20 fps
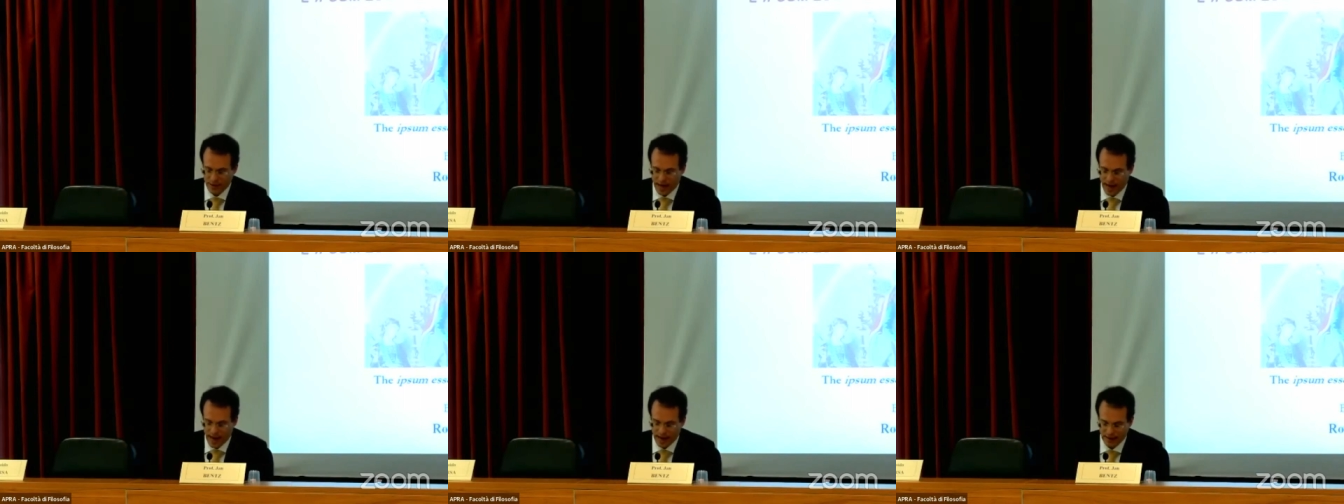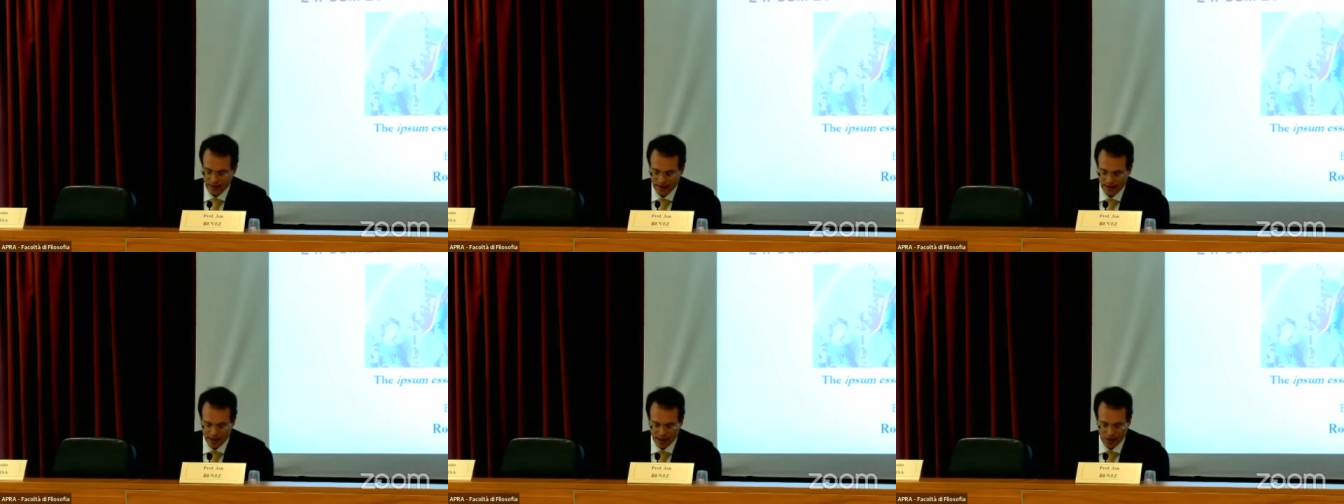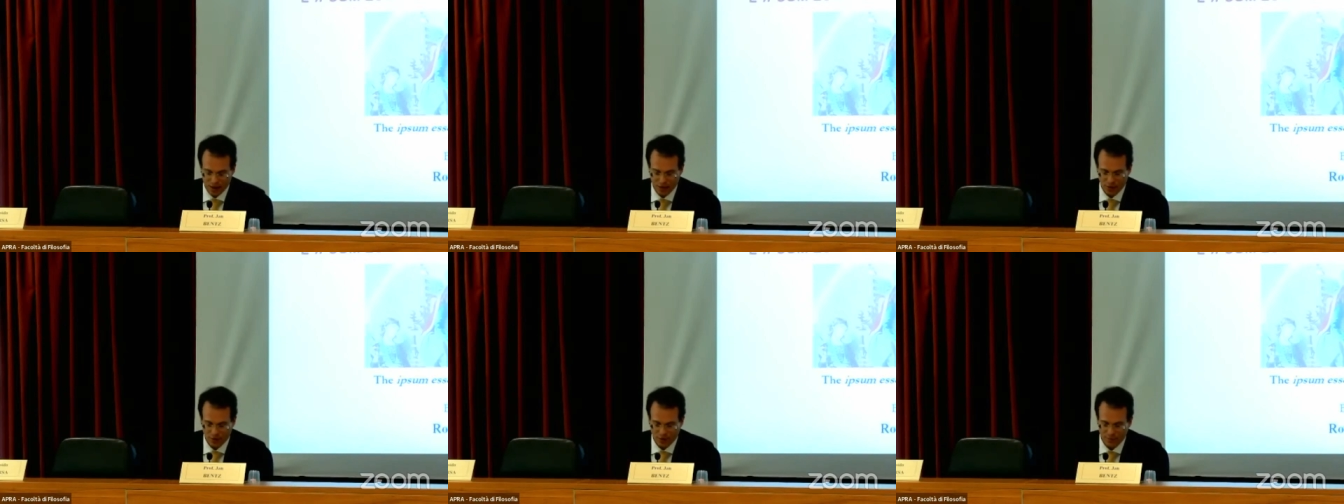the act
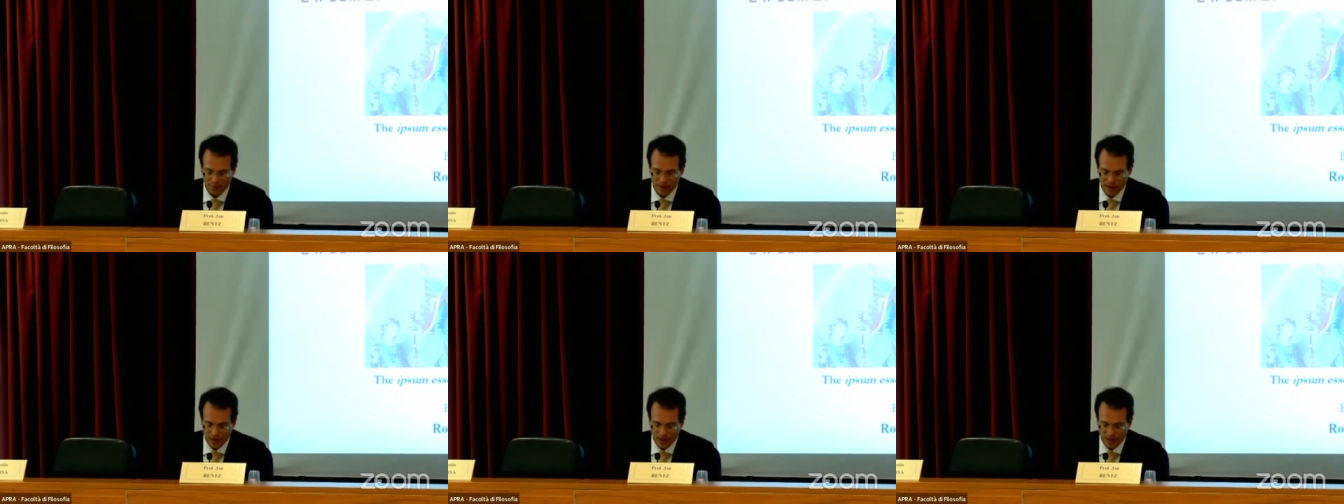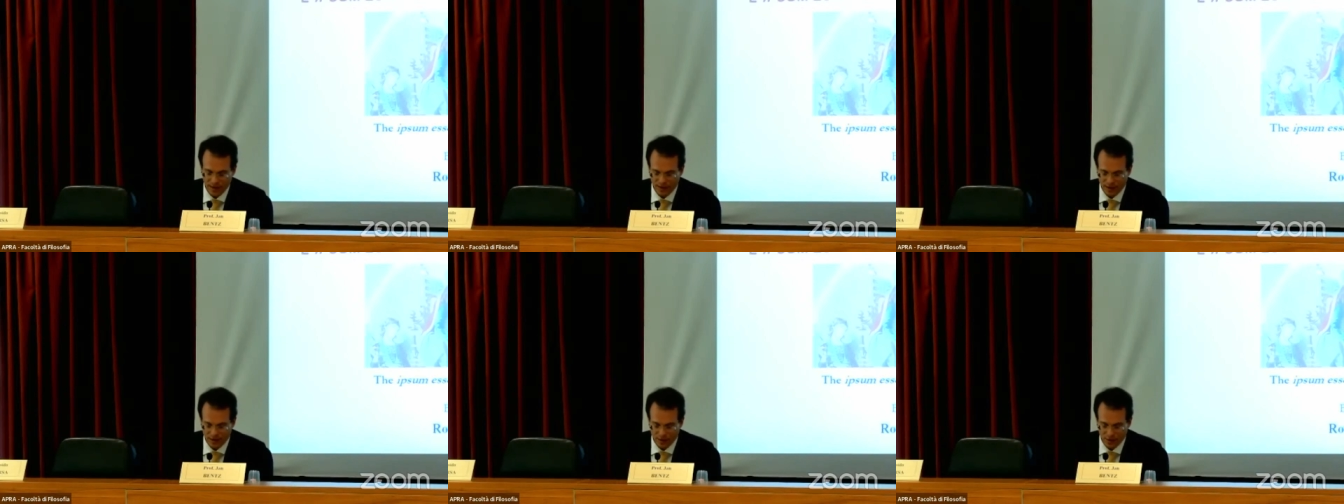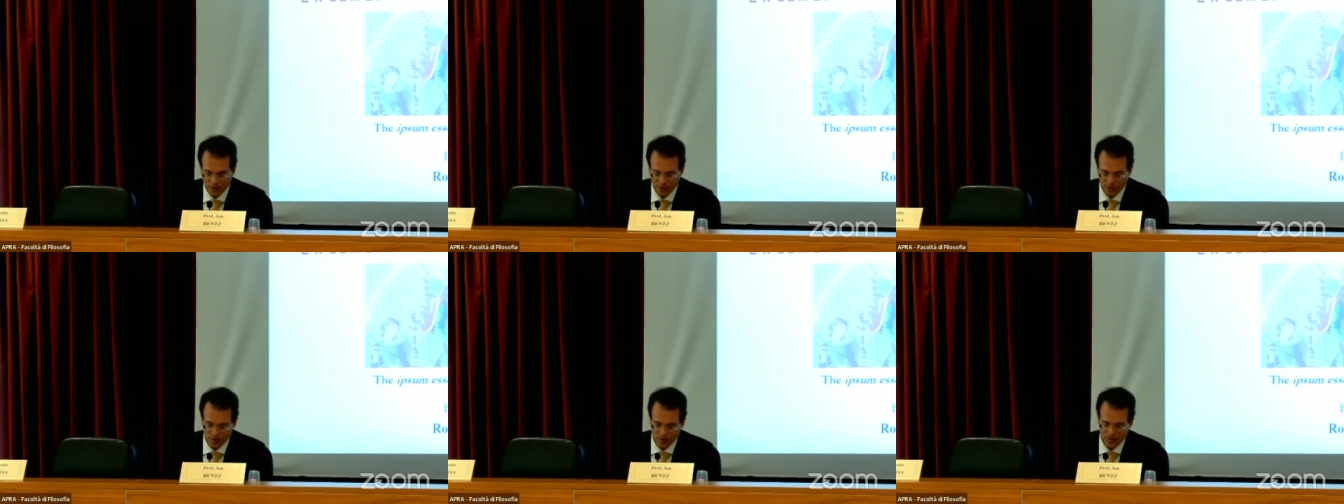character of being
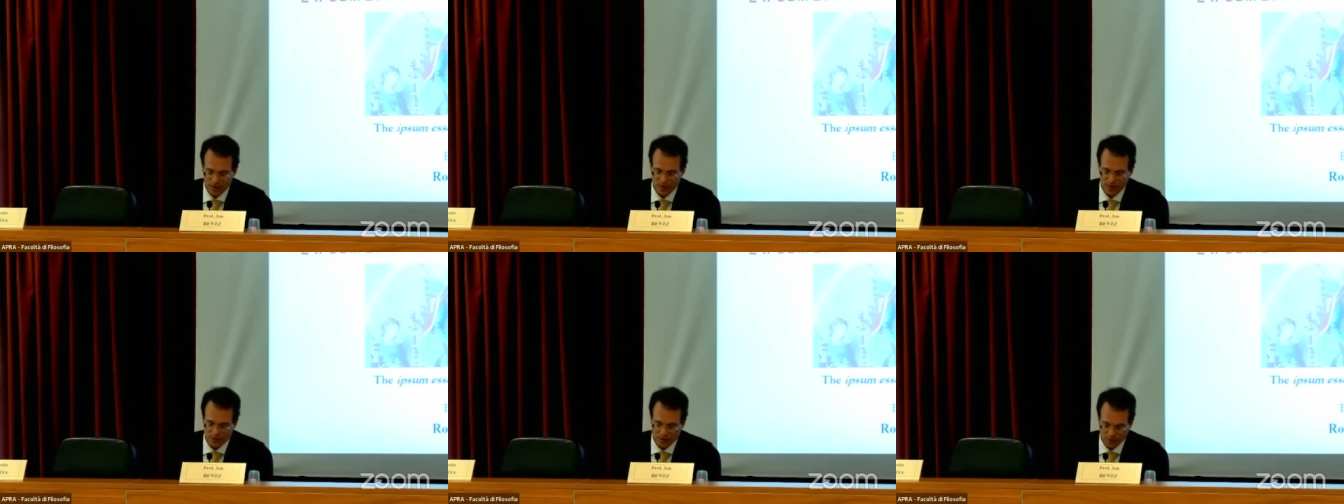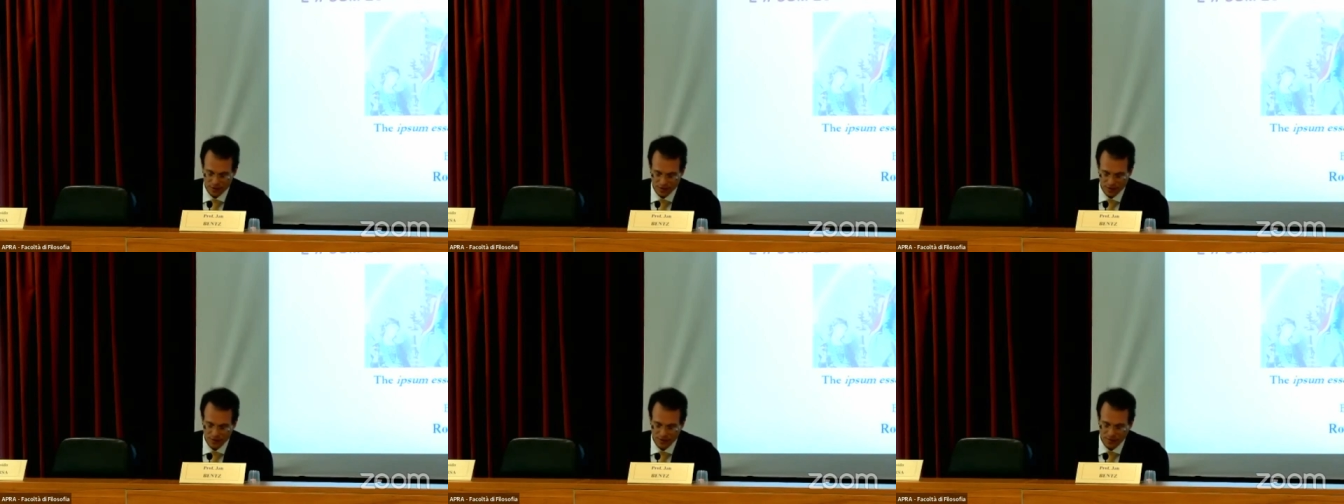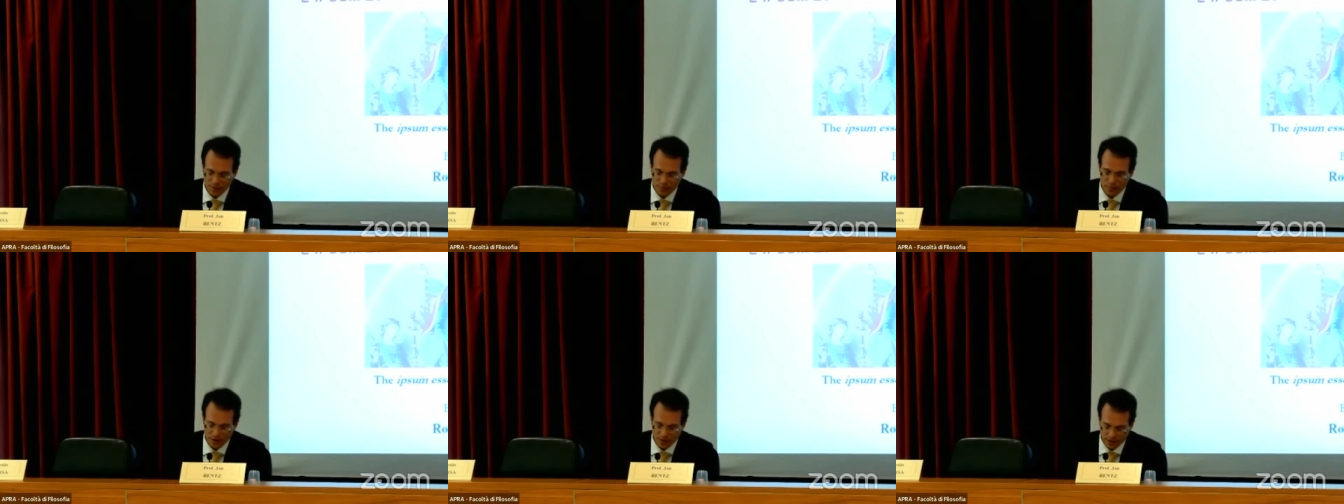denotes its
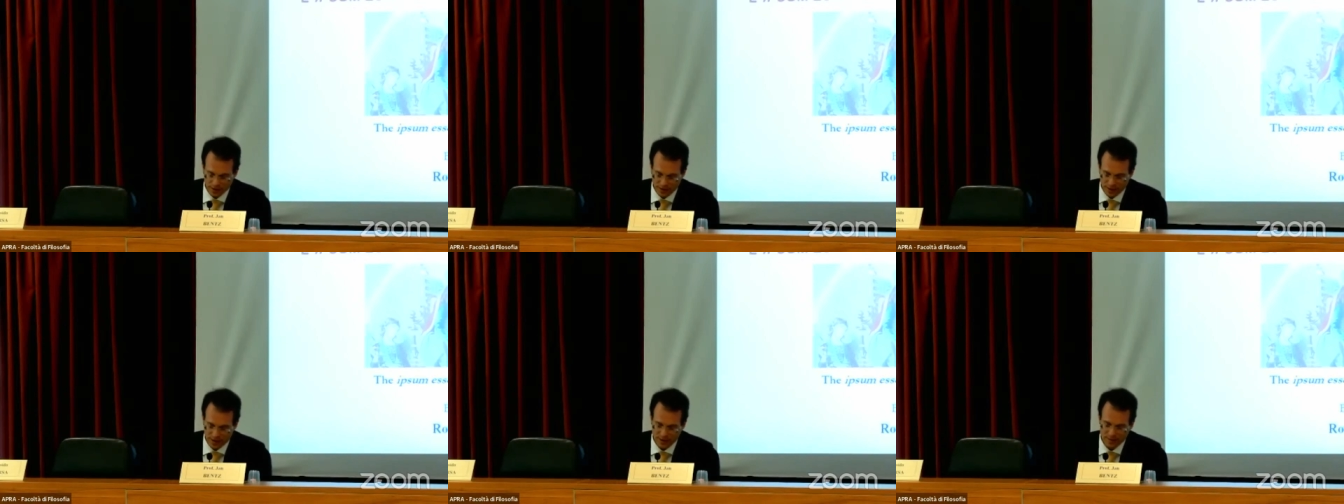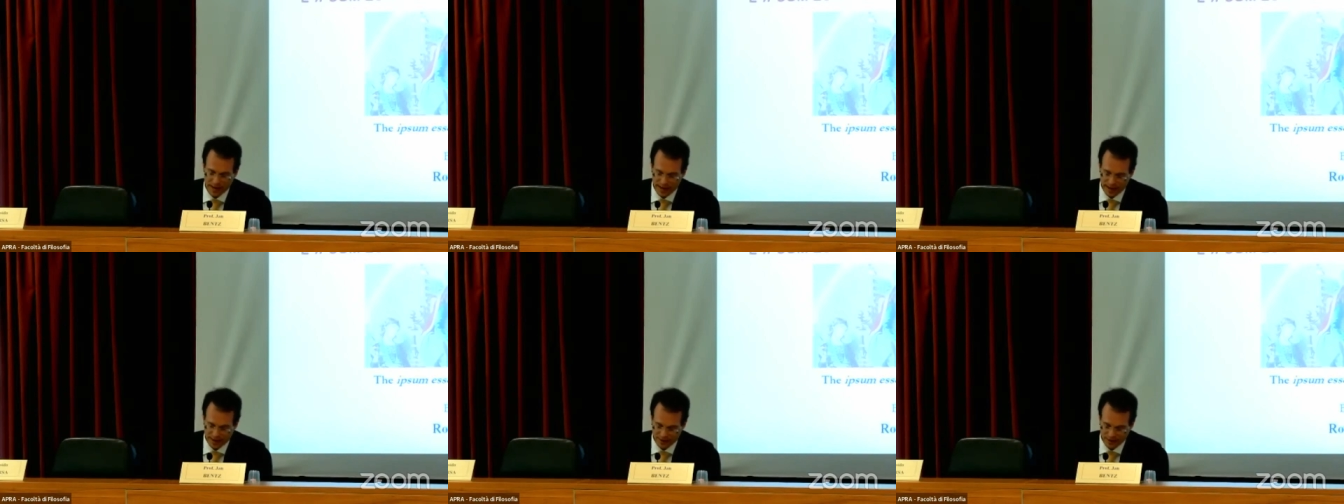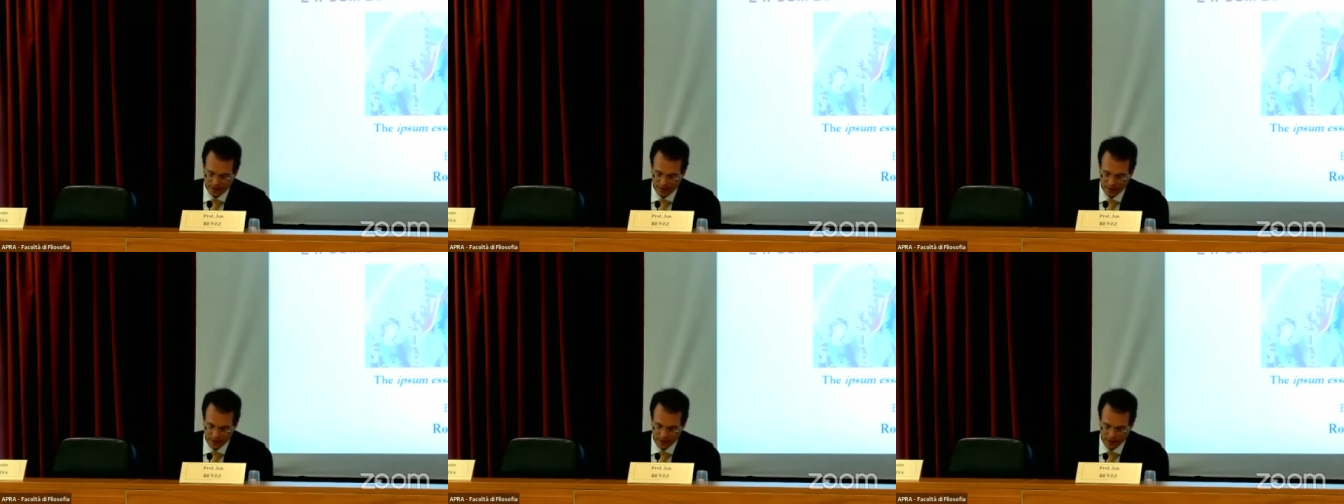receivability by
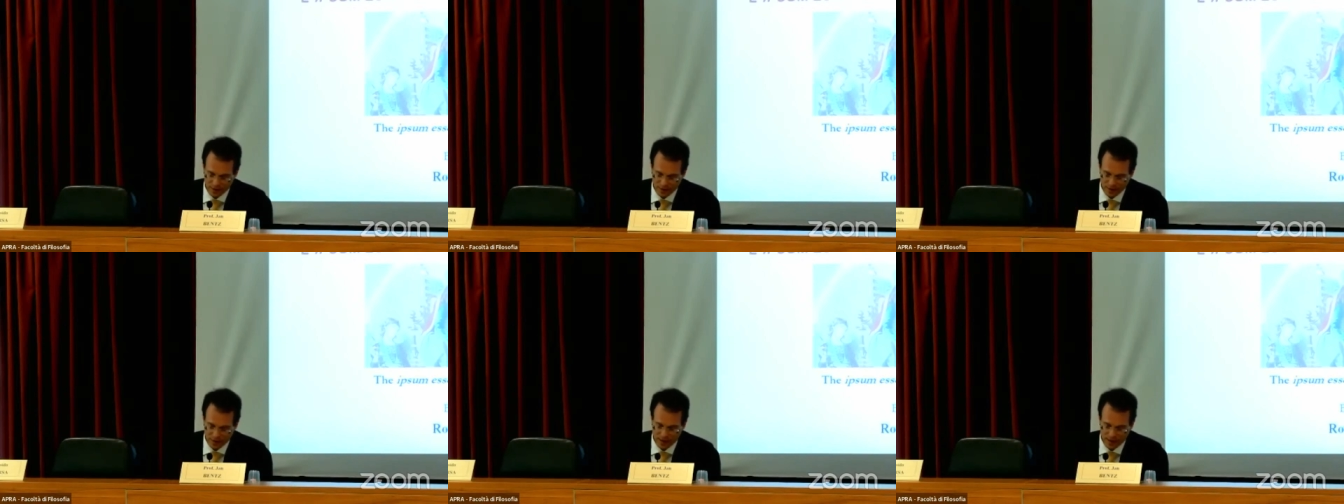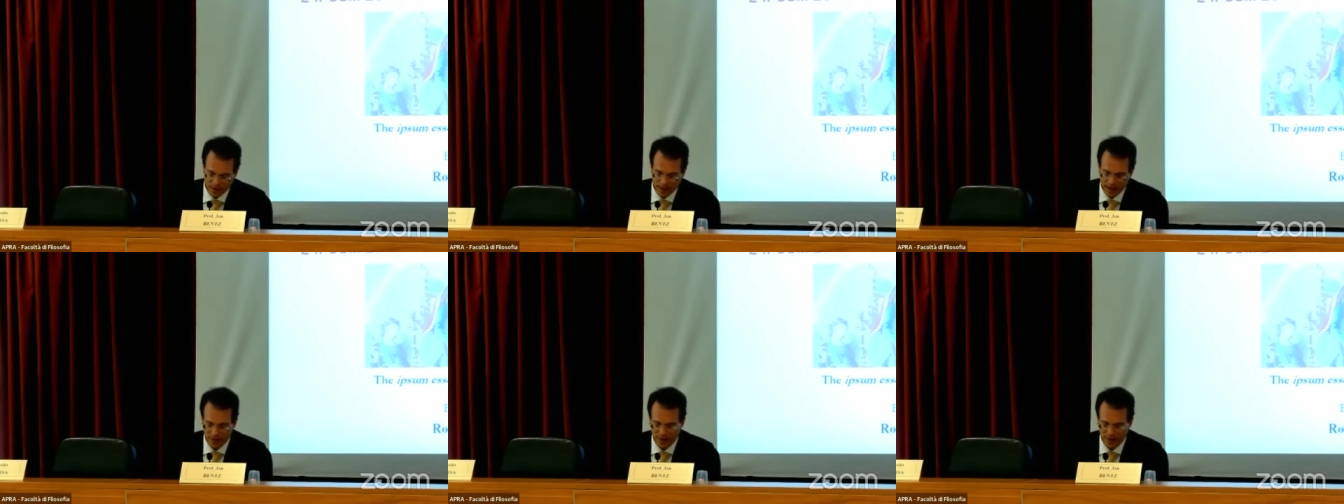essence